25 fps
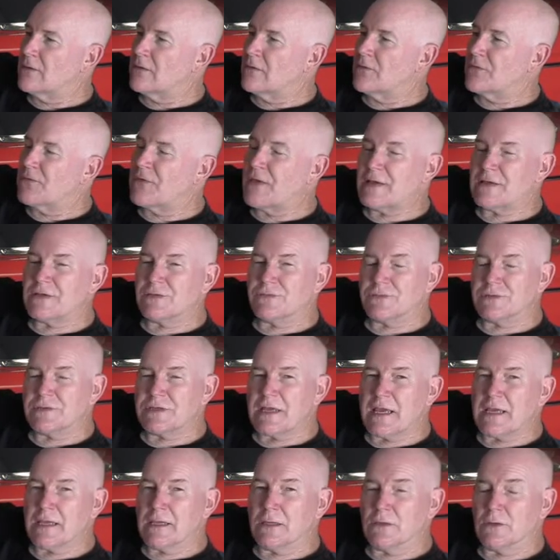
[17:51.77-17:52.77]
Thanks for
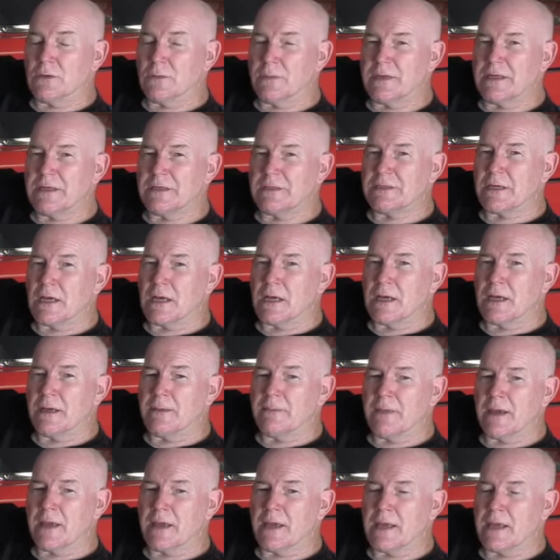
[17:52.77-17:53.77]
taking a little bit of
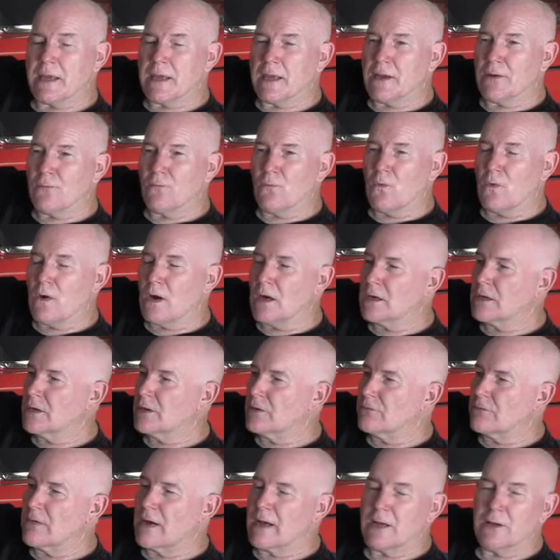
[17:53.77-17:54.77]
time and walking
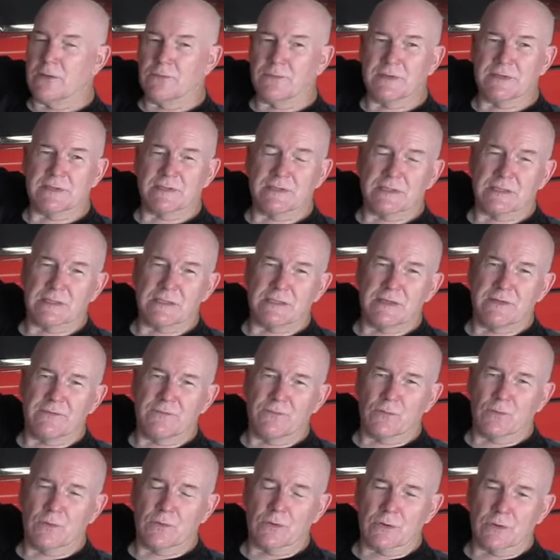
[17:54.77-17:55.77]
around this
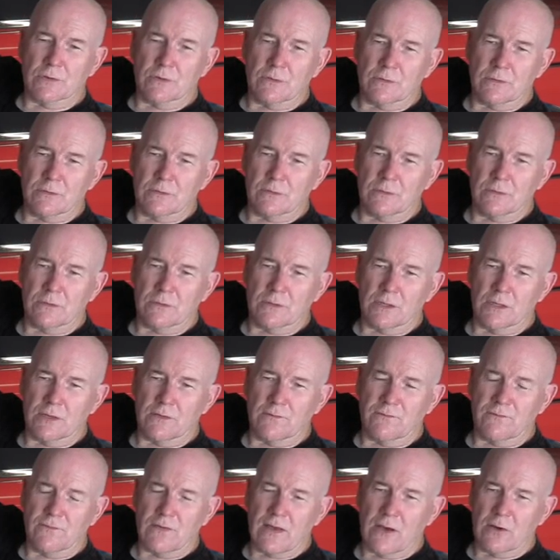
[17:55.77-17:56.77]
64
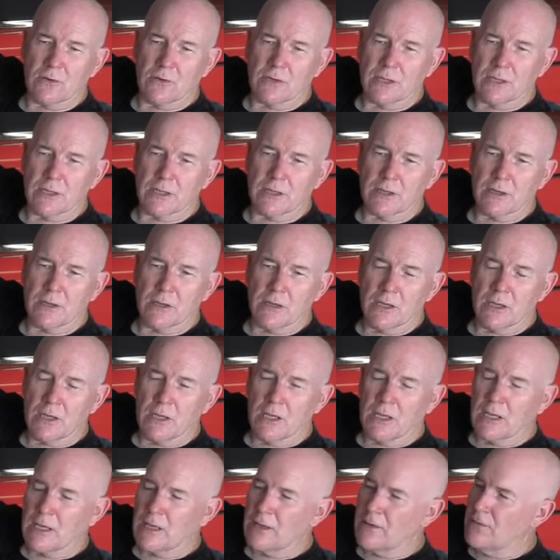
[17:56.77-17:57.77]
Falcon.
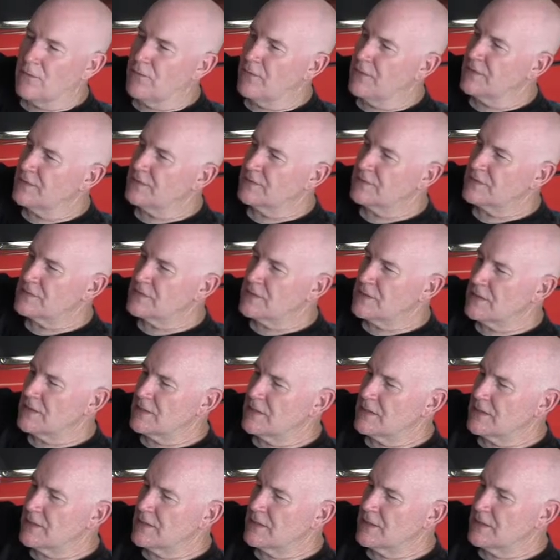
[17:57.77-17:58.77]
This
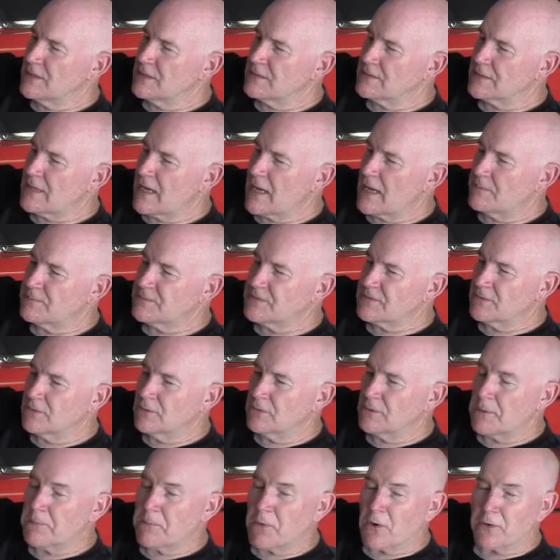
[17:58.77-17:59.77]
is
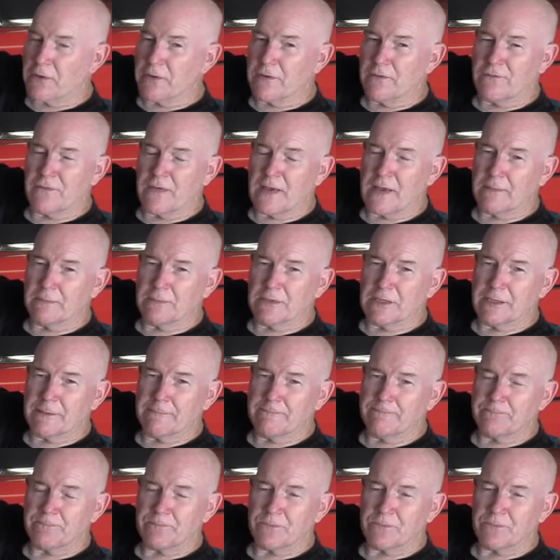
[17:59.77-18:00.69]
absolutely part of the family.